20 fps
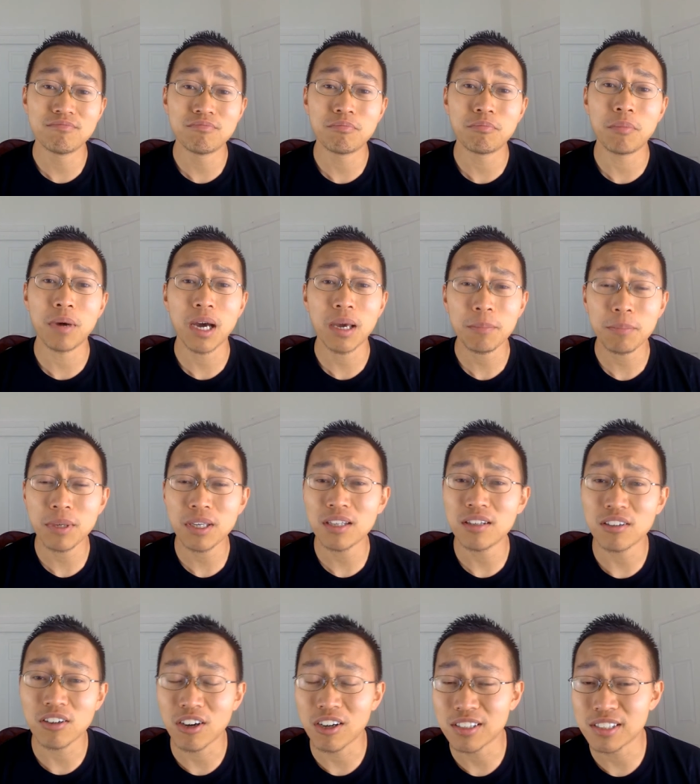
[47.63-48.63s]
might be
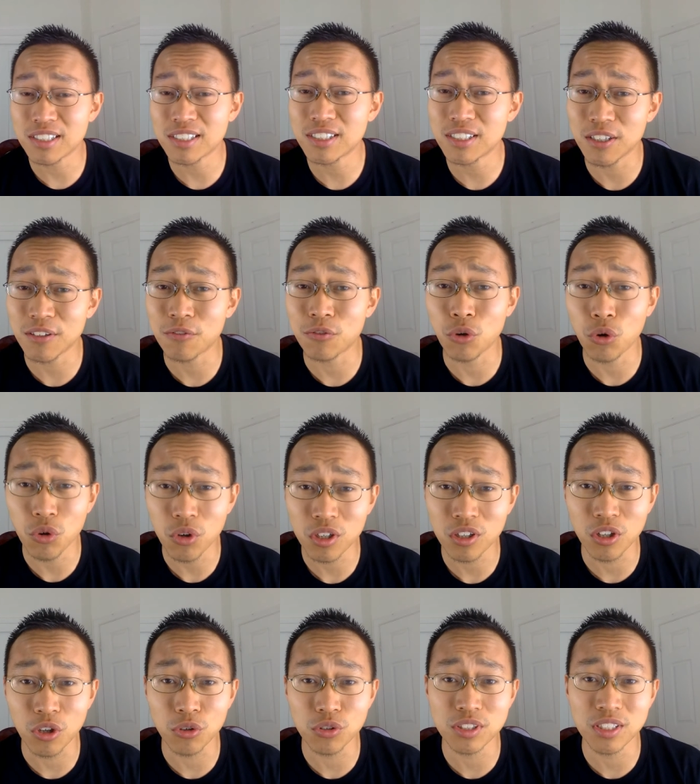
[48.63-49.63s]
the causes of your
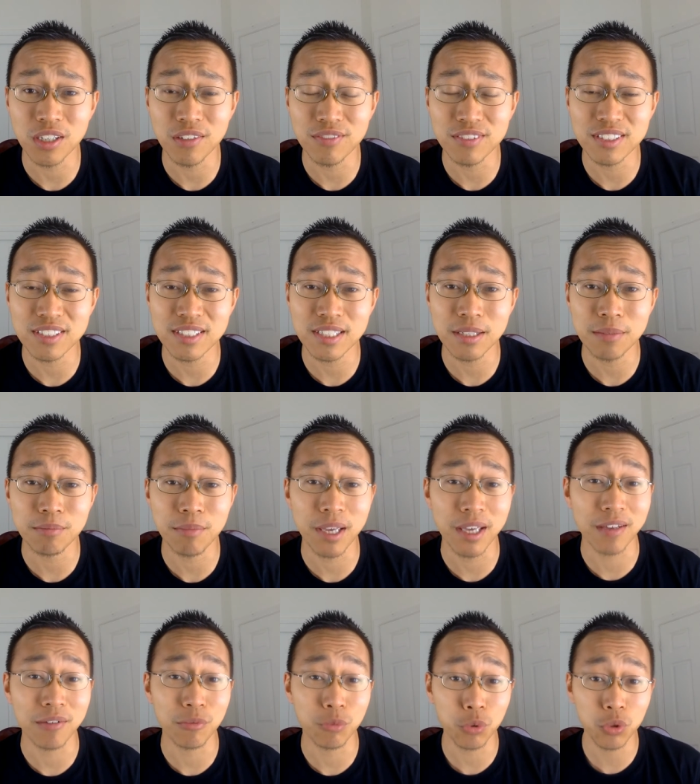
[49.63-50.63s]
low self-esteem,
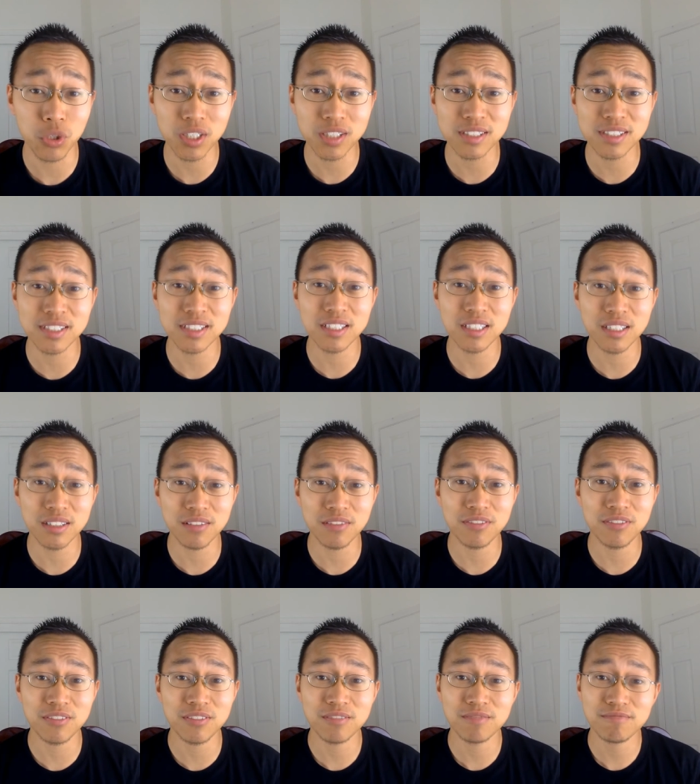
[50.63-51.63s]
and we can see
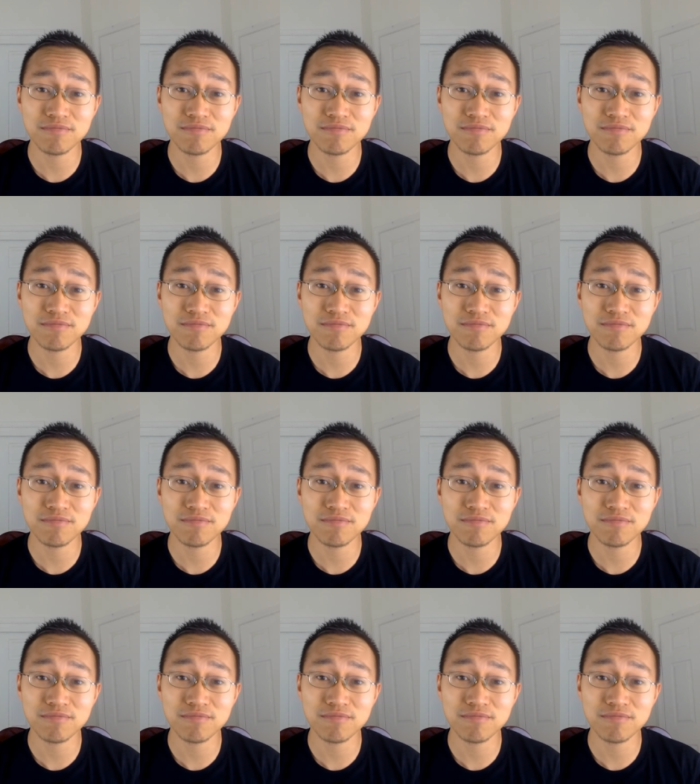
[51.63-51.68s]
if